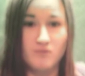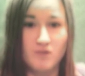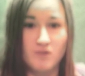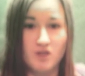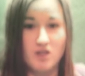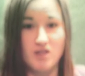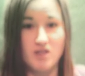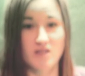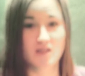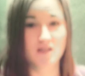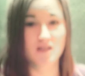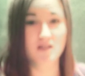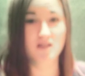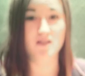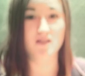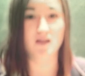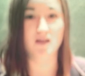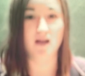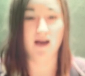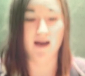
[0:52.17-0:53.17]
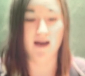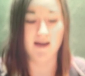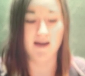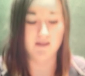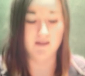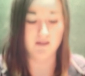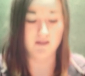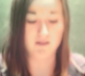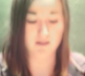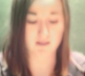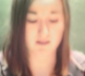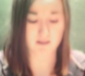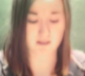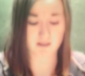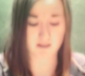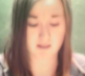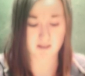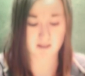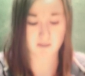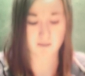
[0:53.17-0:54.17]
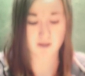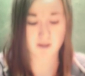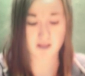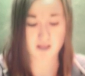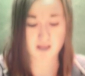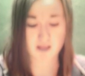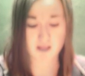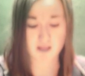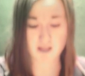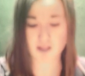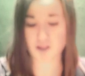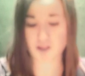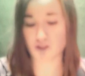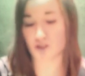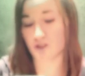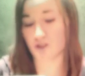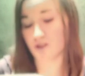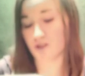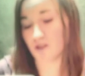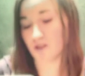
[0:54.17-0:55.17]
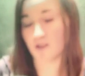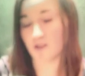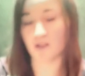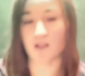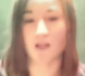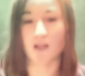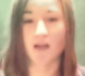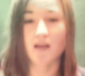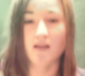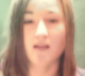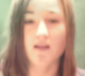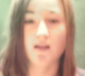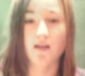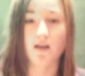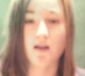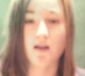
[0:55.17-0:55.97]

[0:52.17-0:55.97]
Because it is a highly addicting game. And it's just, like...